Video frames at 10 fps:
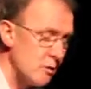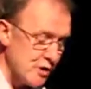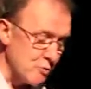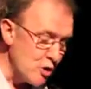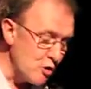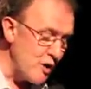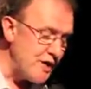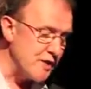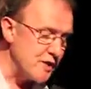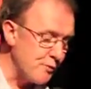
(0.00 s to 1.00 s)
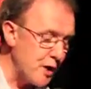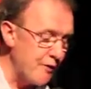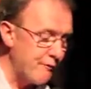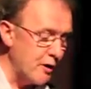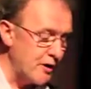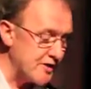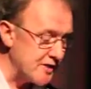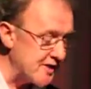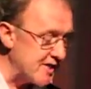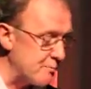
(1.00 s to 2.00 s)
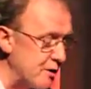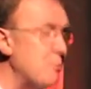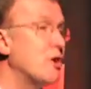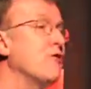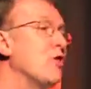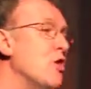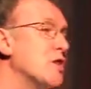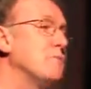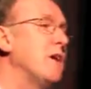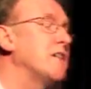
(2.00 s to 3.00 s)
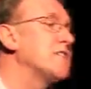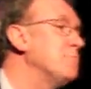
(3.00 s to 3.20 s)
There were some good reasons for this assessment, but of course by